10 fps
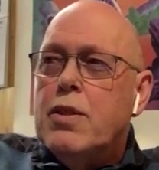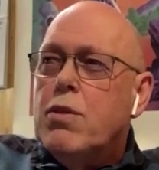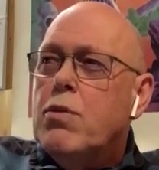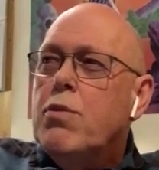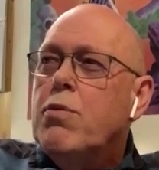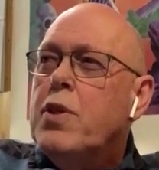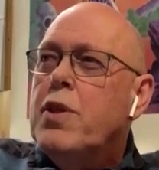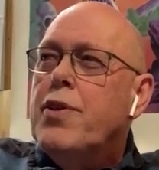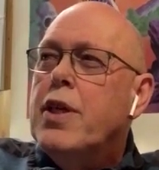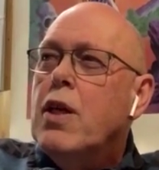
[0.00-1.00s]
so we
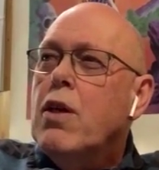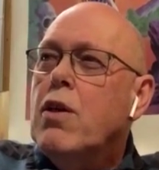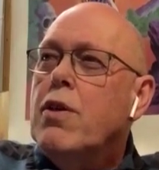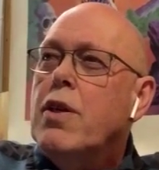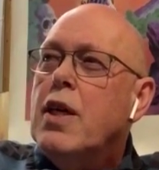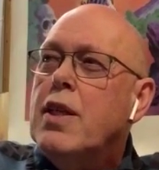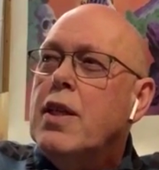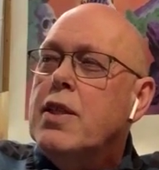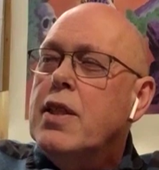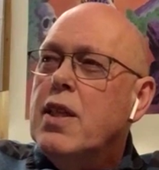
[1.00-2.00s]
recolor, and
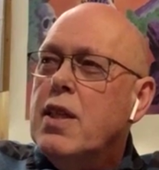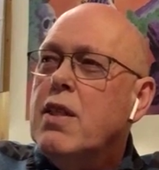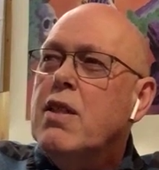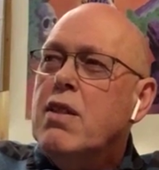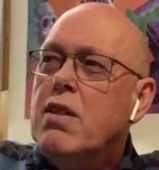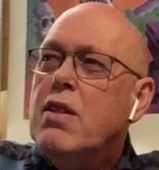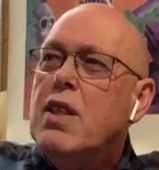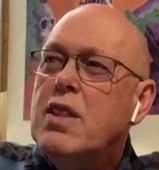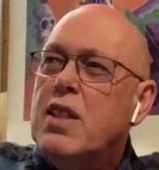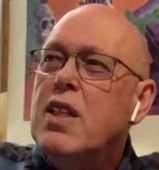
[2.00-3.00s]
I think
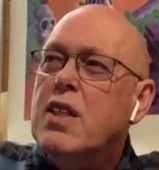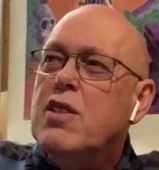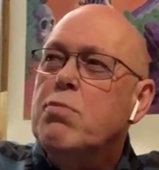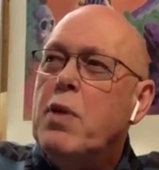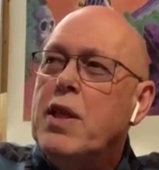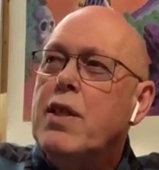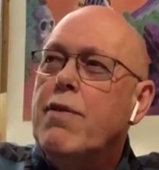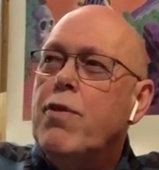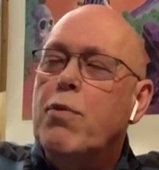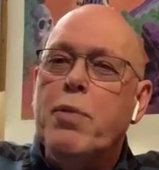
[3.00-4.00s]
I think it's
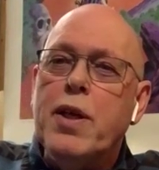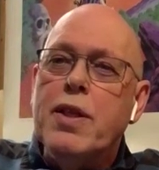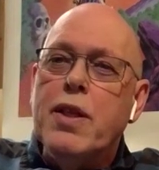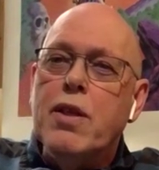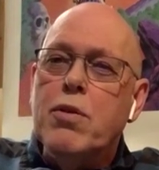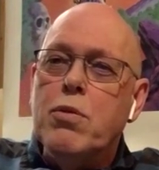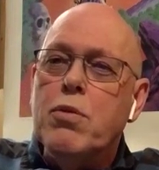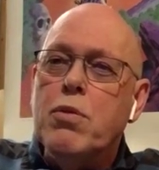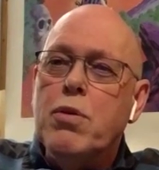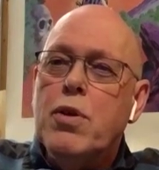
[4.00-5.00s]
better for printing
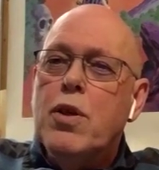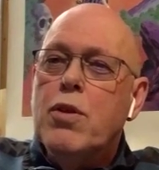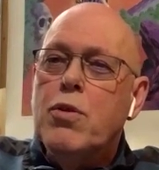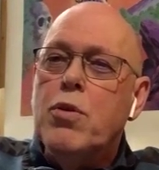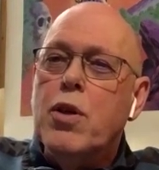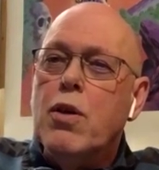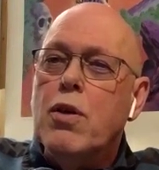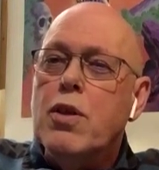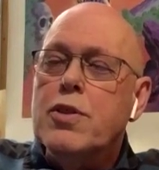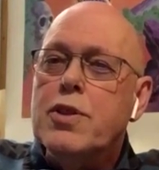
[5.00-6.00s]
to do the
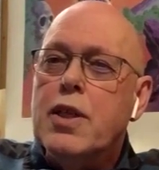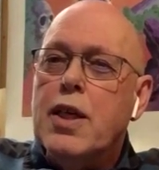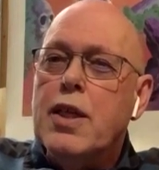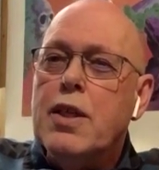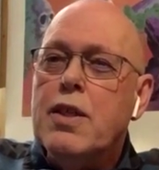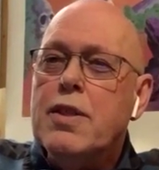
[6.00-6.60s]
colors again.